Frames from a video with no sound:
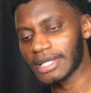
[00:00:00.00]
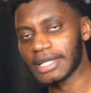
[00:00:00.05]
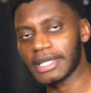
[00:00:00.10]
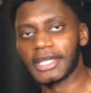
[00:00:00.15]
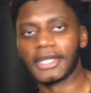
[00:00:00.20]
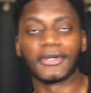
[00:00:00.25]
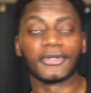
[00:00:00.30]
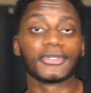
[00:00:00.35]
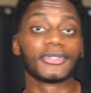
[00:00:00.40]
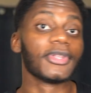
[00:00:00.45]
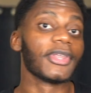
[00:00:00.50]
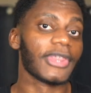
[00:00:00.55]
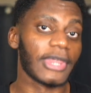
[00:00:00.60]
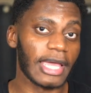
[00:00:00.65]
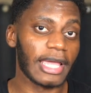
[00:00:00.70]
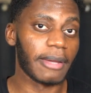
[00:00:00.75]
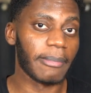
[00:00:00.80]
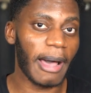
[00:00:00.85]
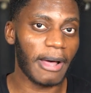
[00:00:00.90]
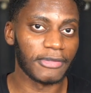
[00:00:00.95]
Here's the
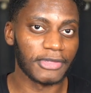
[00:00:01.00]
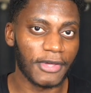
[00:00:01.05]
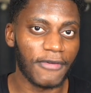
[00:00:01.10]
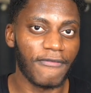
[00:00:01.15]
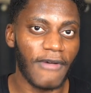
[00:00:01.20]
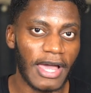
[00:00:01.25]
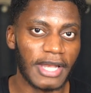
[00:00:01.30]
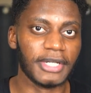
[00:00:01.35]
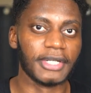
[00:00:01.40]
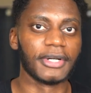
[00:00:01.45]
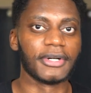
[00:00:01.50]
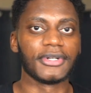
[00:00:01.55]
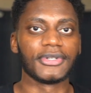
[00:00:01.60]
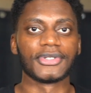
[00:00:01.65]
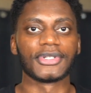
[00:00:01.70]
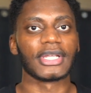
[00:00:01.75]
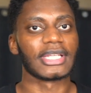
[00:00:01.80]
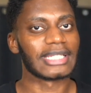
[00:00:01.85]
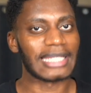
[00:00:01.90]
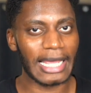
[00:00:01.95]
thing about
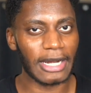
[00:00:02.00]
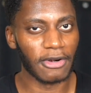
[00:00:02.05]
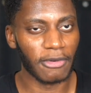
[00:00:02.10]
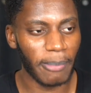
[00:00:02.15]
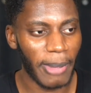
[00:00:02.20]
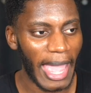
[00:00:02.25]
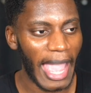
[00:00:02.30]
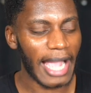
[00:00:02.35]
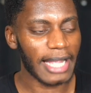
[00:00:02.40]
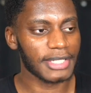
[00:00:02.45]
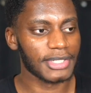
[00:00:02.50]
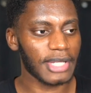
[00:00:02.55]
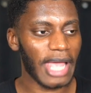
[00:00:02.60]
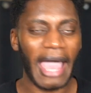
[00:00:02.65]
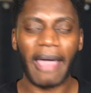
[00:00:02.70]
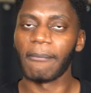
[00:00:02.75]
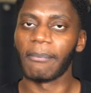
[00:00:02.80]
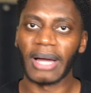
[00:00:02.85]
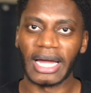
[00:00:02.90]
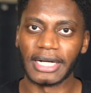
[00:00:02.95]
defenders, center backs
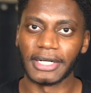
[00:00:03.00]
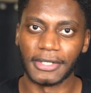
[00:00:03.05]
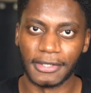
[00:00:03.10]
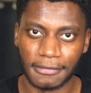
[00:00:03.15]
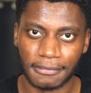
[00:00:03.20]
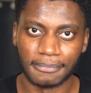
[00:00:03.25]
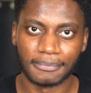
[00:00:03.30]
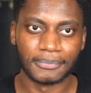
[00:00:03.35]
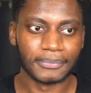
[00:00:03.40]
at Bayern.